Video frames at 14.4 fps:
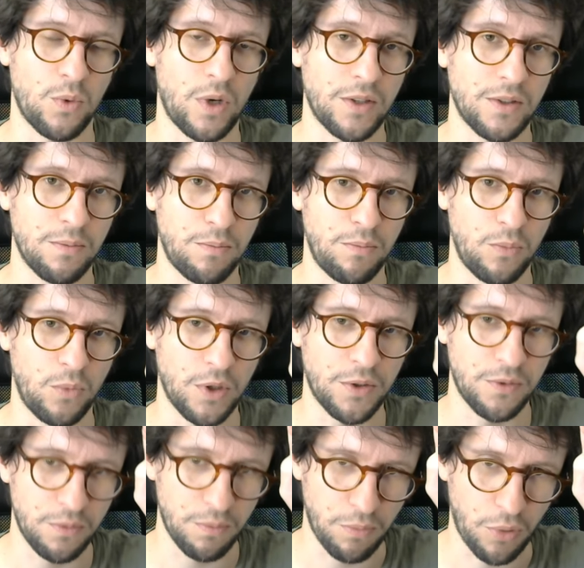What
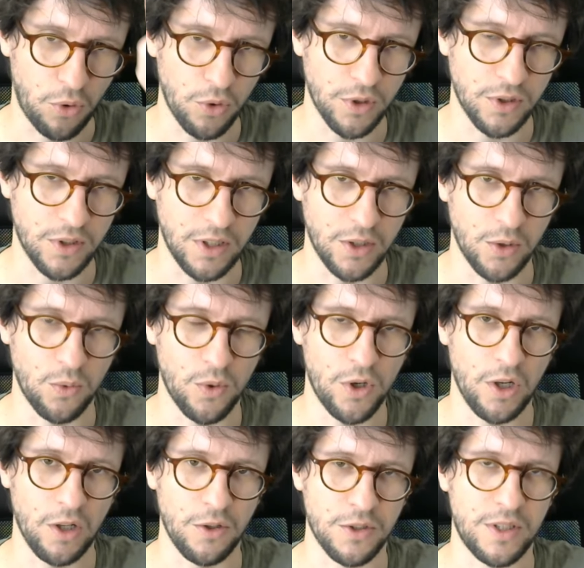point in the
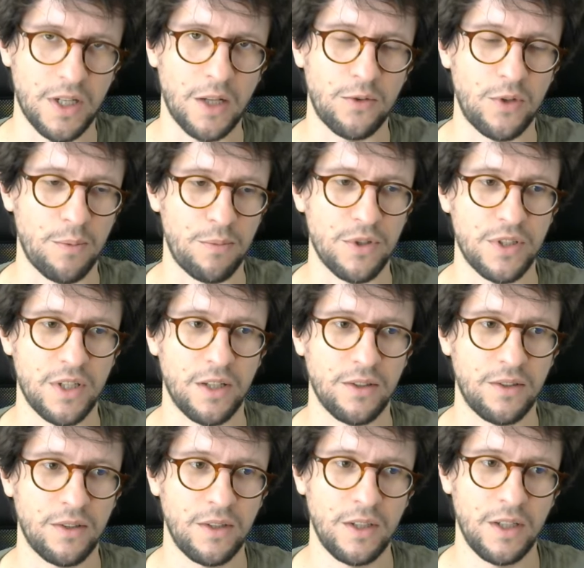world does that
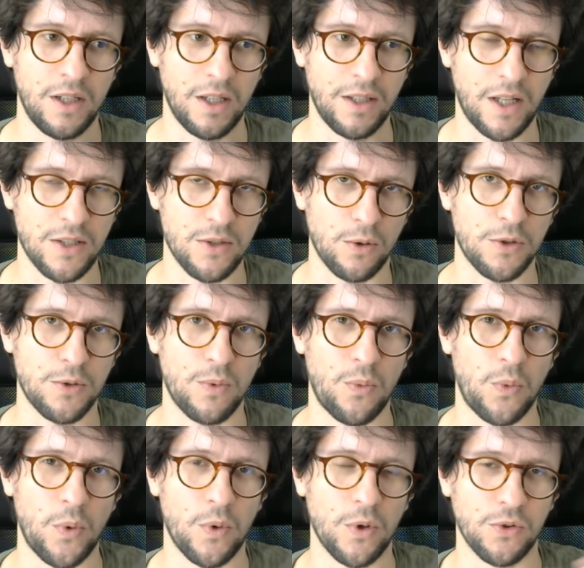represent? And that's also
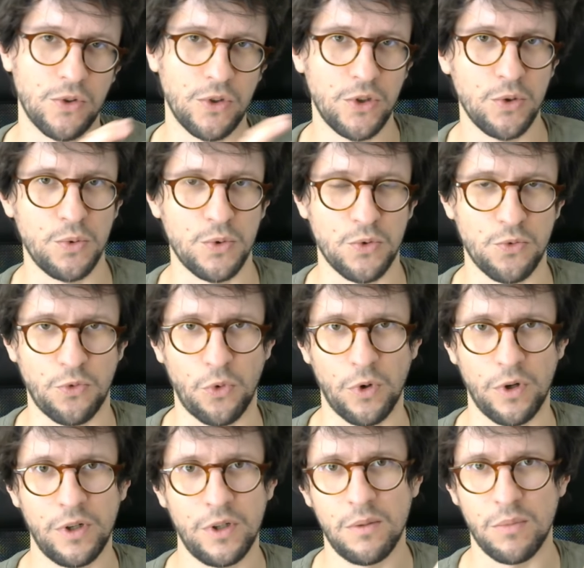what we want to use
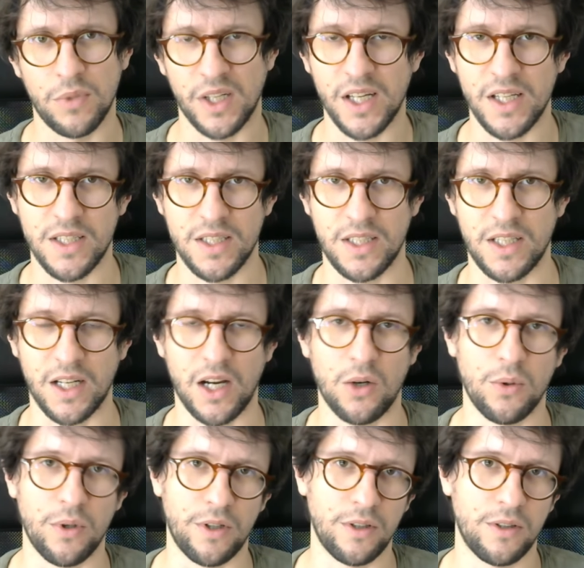for placing
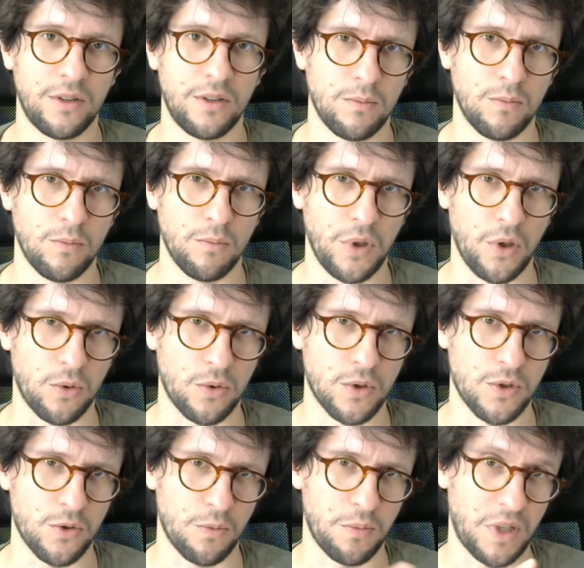our
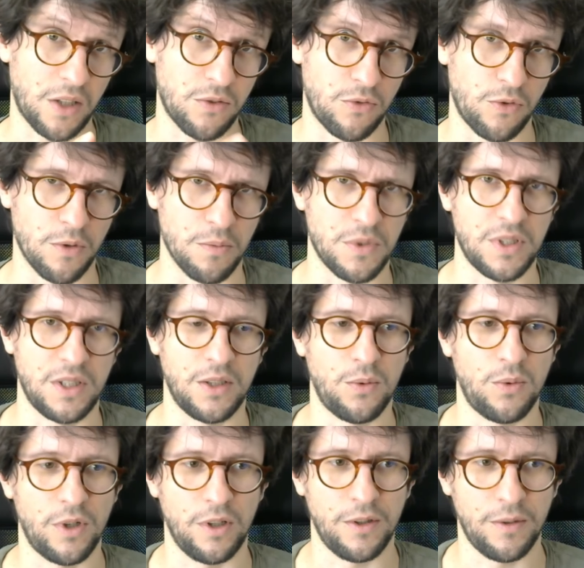blocks or platforms in the
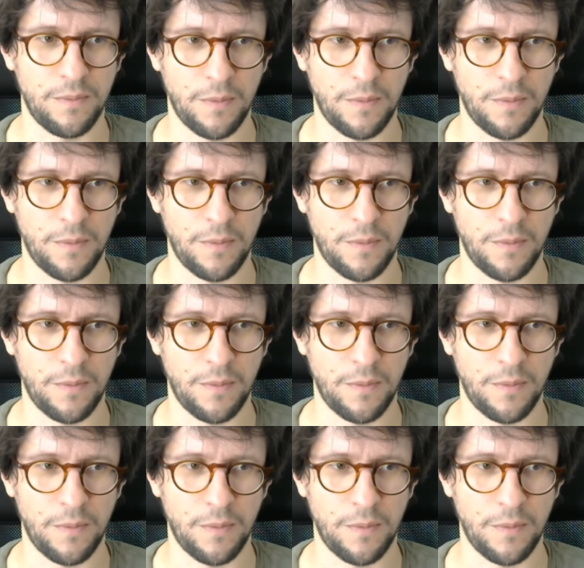world.